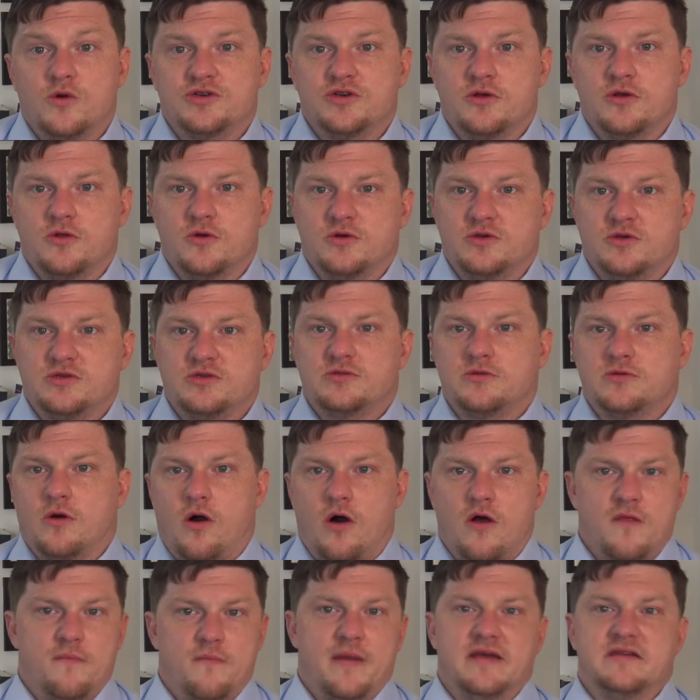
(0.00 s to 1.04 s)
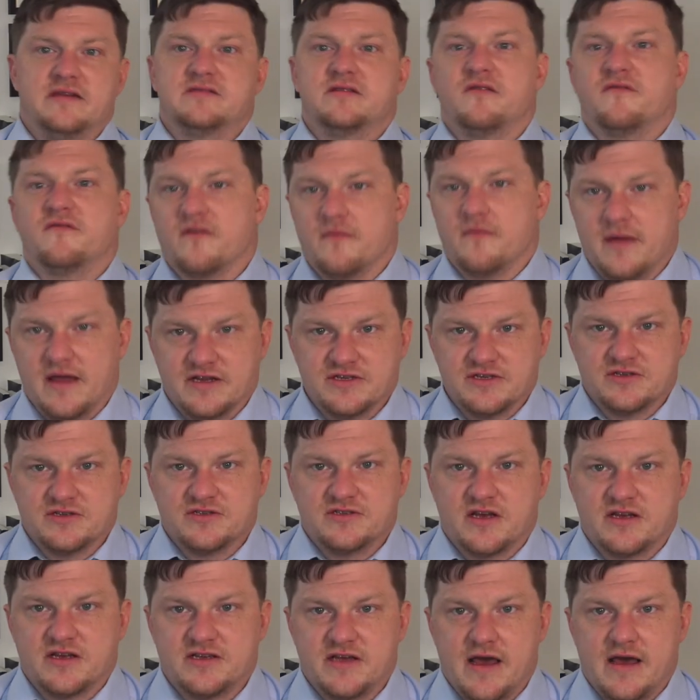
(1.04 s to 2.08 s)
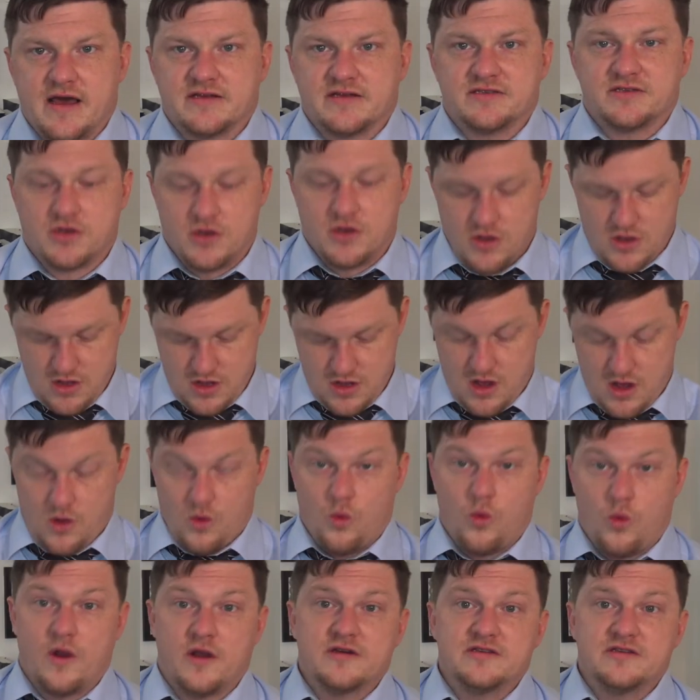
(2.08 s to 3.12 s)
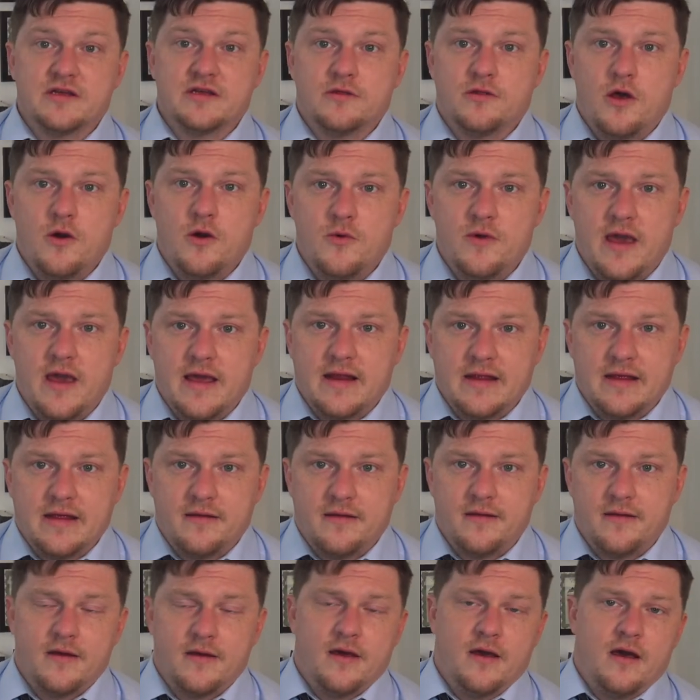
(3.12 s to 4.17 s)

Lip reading: includes all the basic information, such as where is it located?